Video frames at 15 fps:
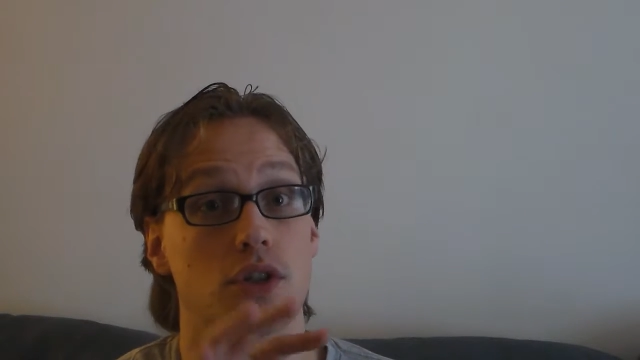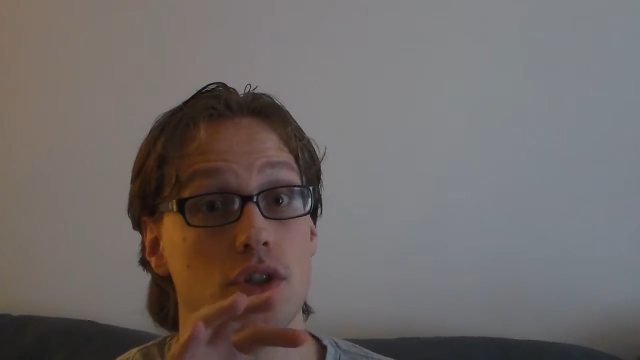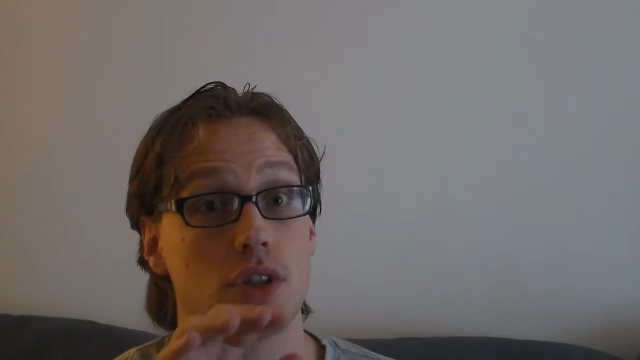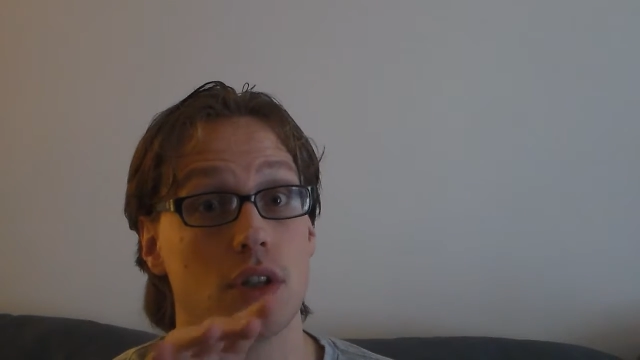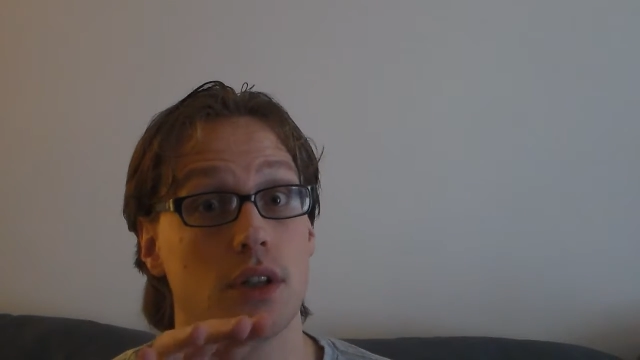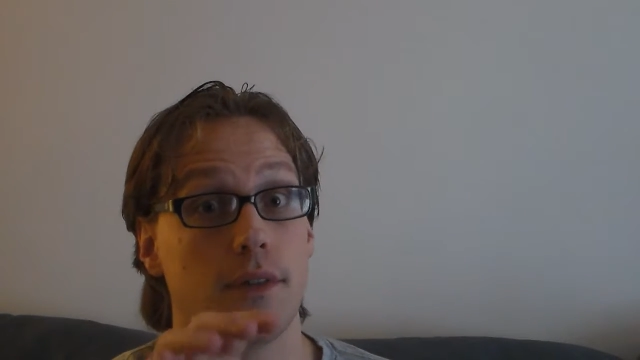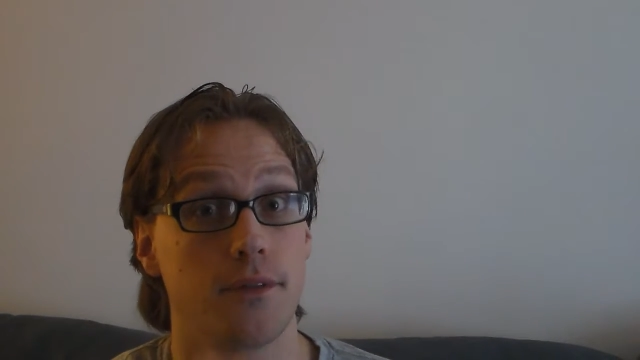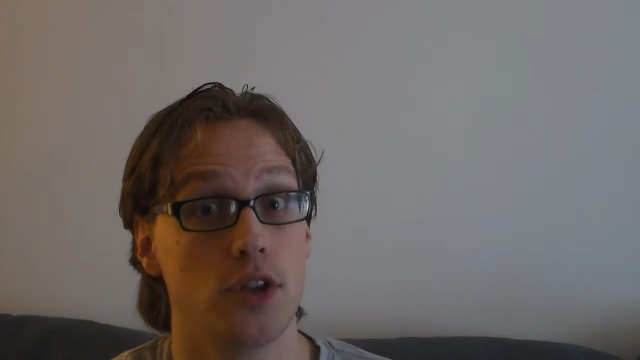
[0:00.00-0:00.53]
there's
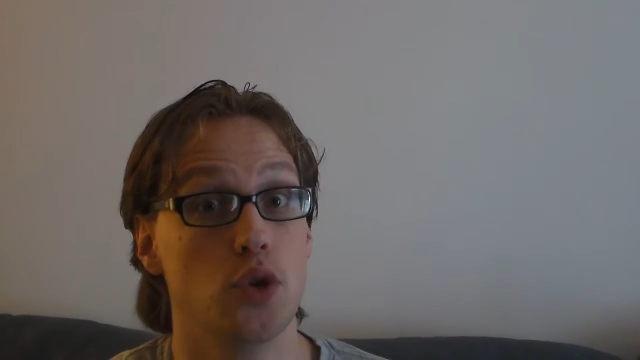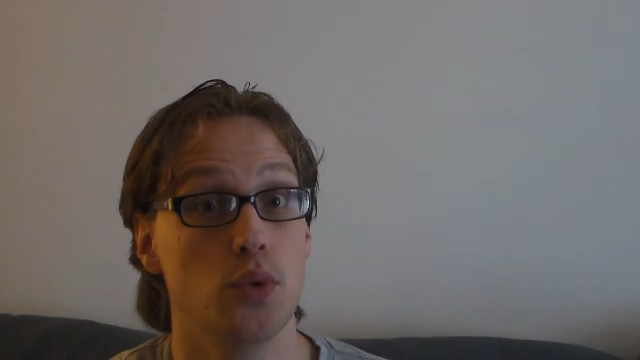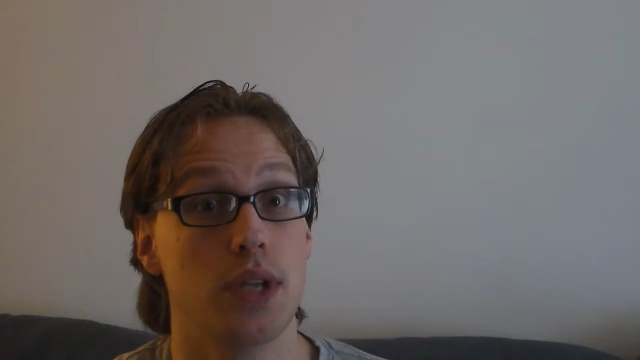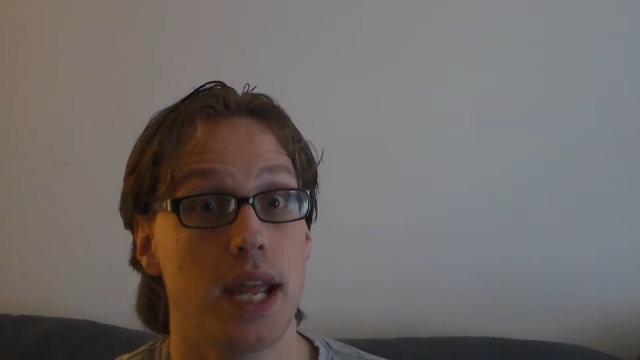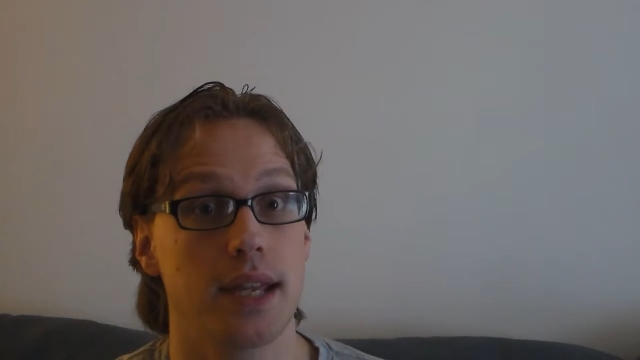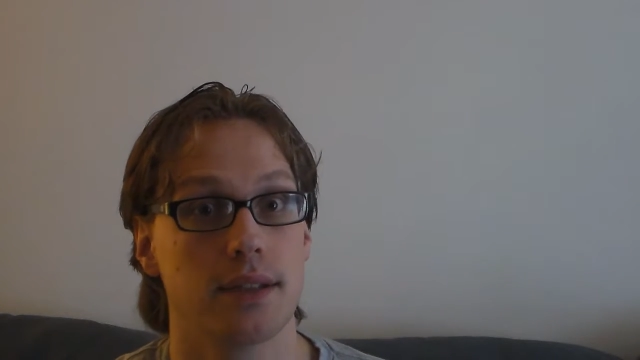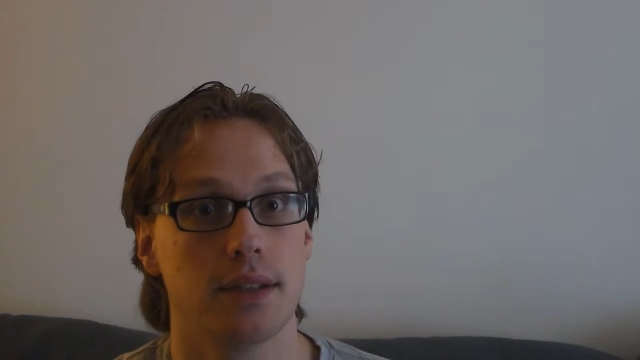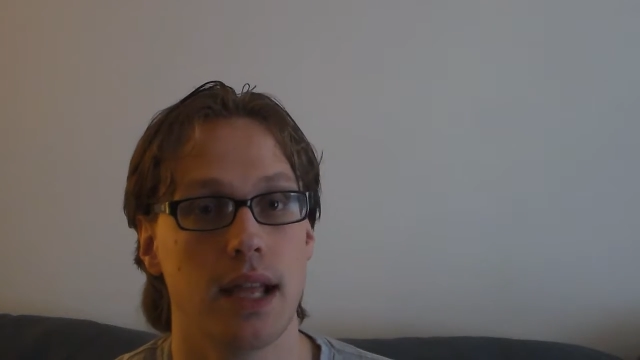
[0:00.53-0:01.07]
still a
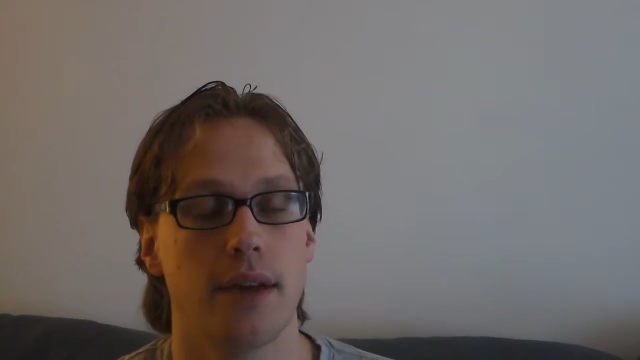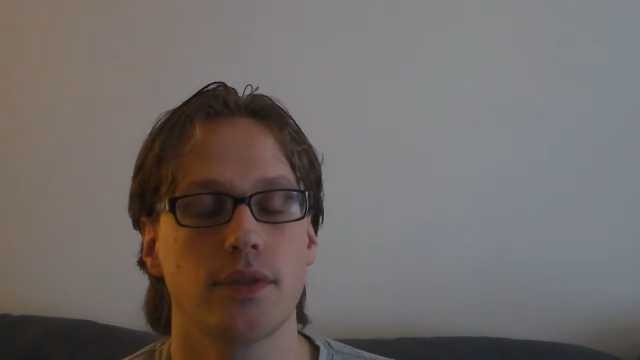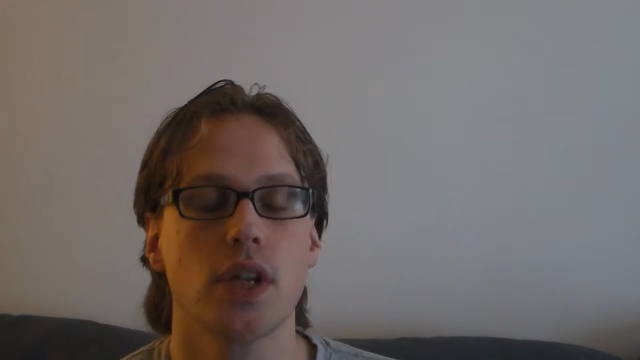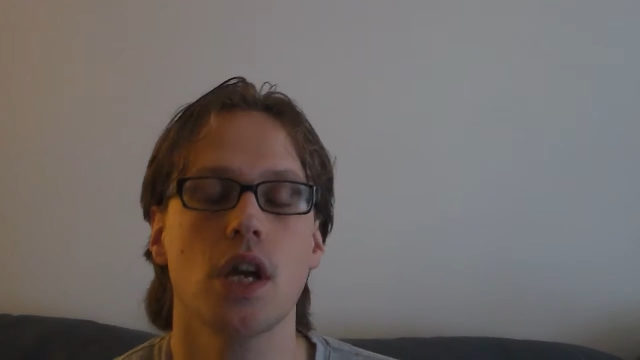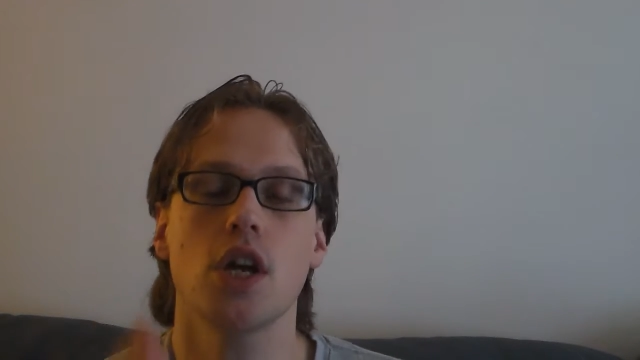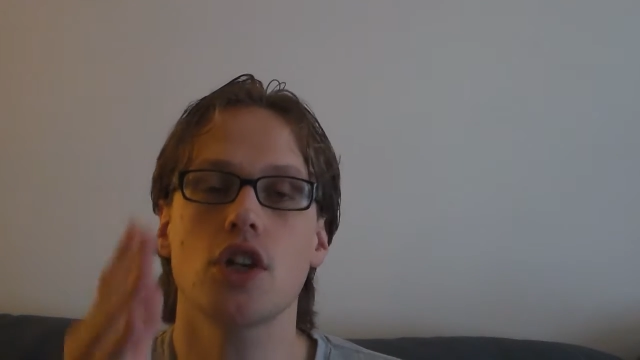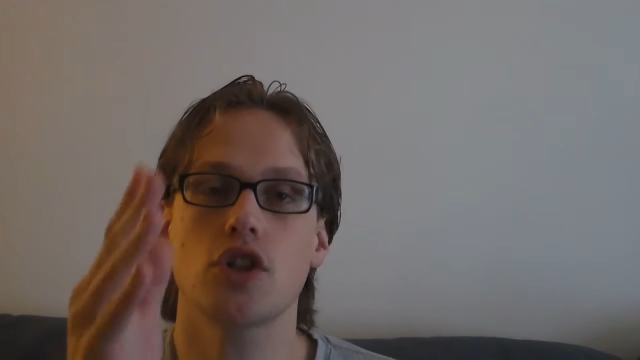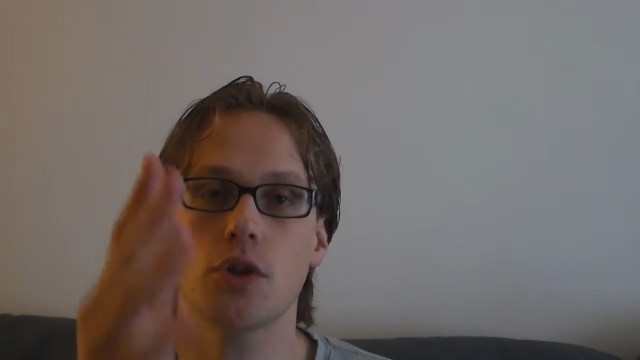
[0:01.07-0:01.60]
few days left.